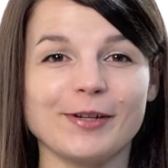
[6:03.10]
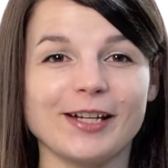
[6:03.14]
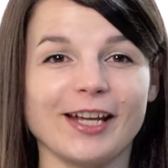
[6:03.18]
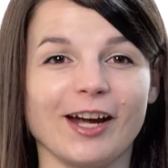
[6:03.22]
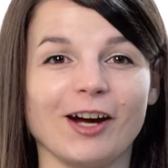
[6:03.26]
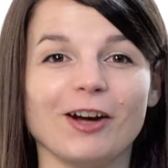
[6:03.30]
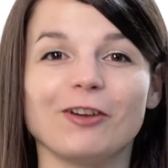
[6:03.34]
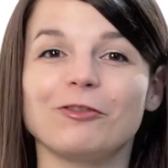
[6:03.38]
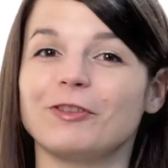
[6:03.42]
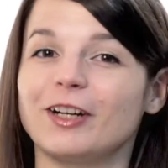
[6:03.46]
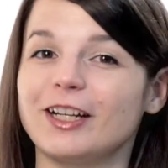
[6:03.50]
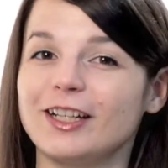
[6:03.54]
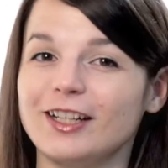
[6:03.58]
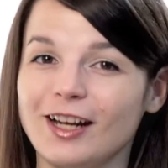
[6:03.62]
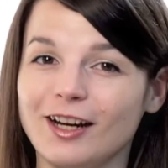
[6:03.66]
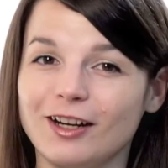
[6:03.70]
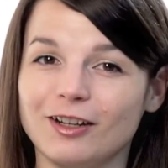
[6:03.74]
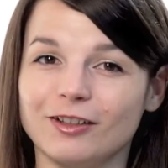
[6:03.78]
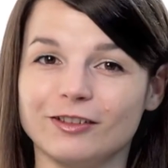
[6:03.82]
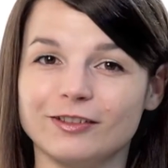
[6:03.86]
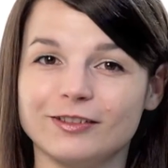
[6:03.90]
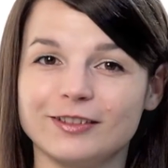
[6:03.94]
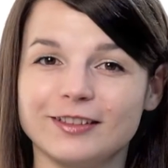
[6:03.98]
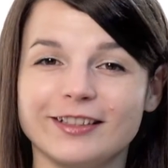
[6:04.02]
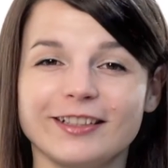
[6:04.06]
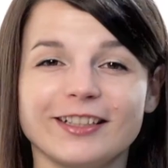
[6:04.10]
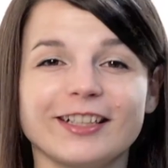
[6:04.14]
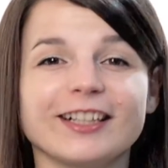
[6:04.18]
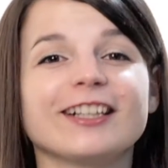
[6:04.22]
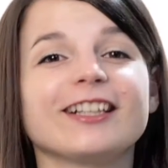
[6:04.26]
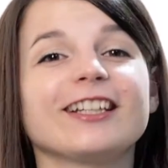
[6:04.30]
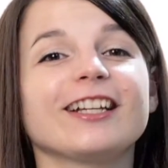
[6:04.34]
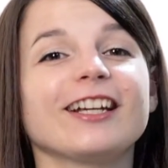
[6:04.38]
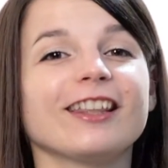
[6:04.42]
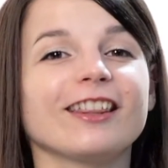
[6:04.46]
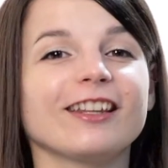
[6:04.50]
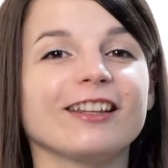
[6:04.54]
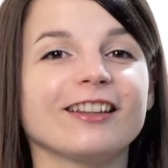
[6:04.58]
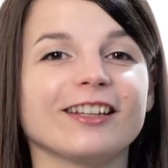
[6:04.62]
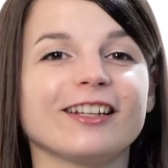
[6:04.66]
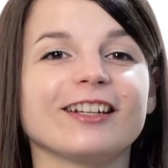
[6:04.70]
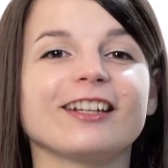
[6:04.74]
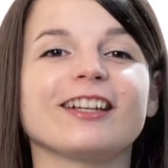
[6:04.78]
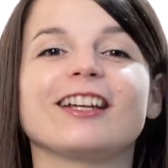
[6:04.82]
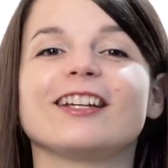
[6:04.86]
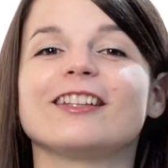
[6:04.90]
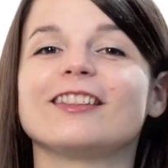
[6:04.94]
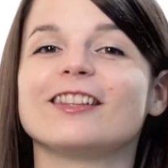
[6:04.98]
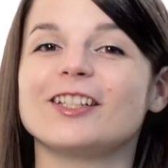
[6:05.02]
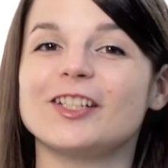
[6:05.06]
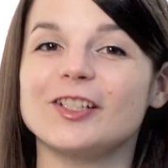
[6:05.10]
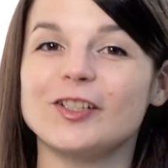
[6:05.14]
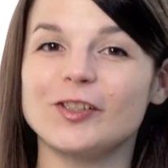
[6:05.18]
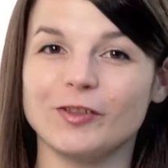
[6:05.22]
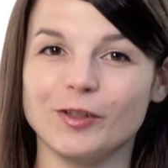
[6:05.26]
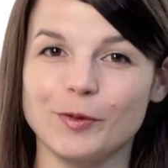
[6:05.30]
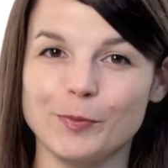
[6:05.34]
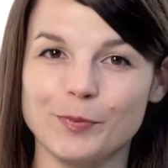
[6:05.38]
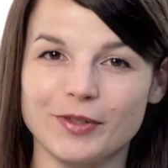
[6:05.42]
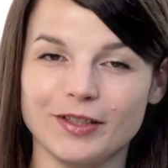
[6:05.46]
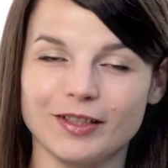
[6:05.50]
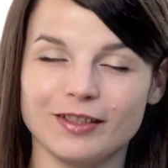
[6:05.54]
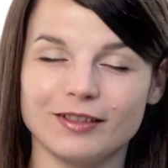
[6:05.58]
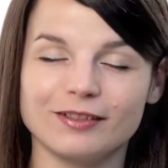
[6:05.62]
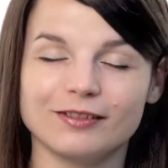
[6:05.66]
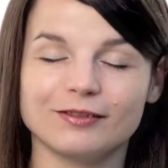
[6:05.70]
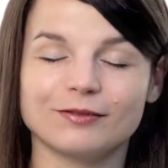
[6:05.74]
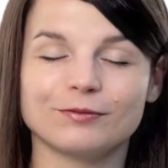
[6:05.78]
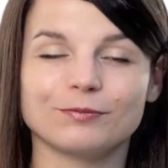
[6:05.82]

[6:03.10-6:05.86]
account right now. Click the link in the description.